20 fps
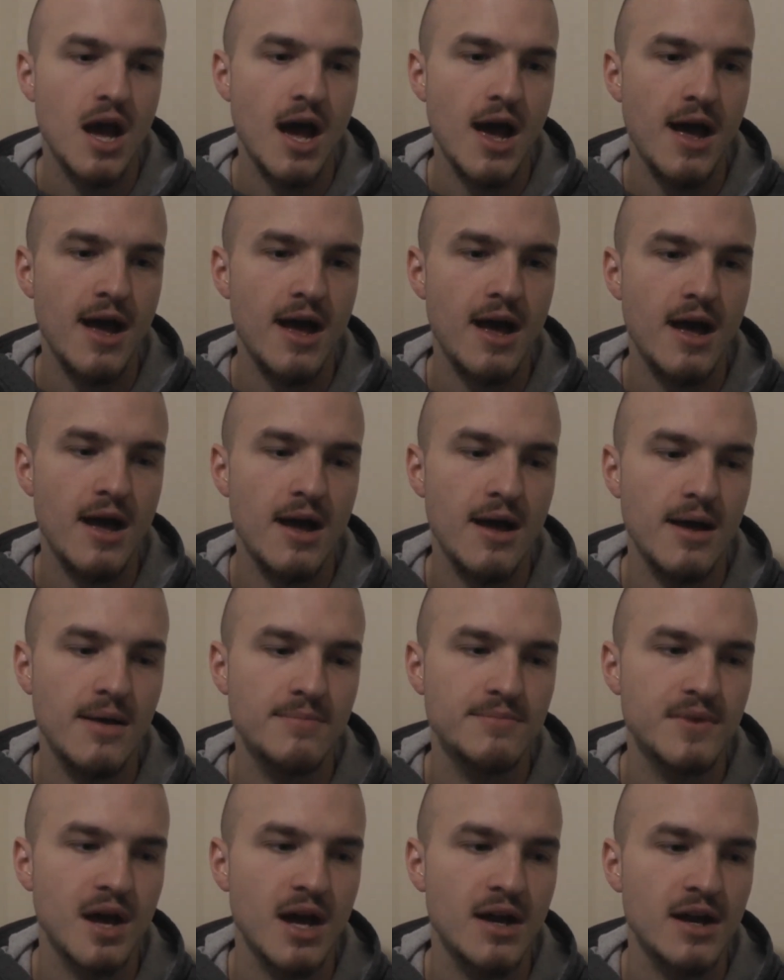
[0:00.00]

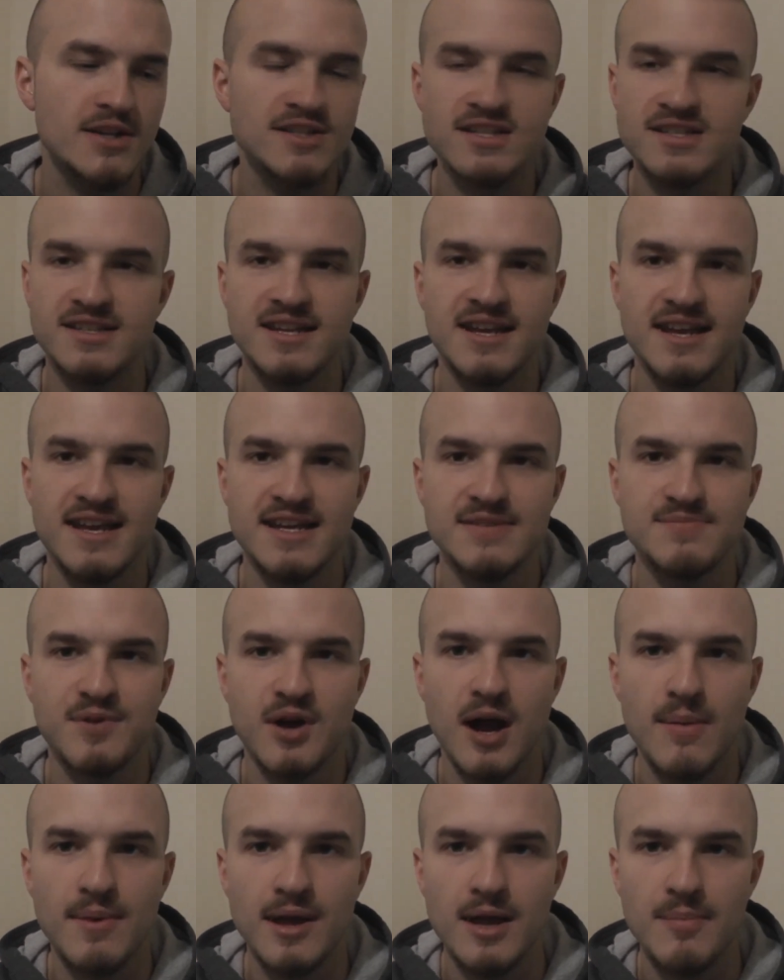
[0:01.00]
And I just think he's
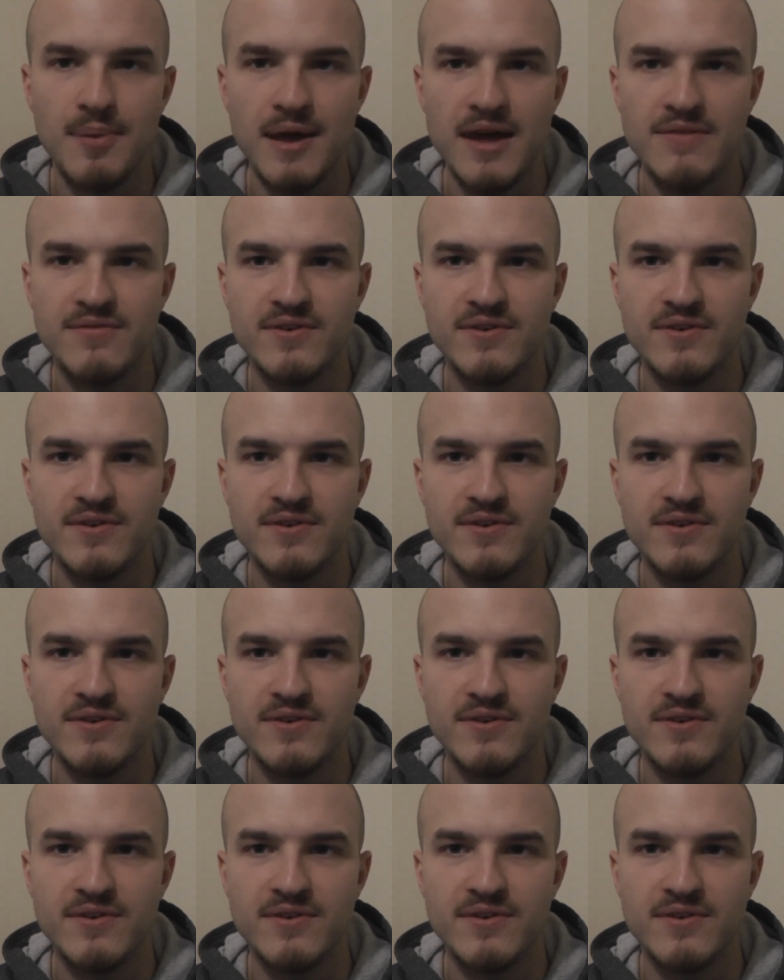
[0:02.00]
becoming a bit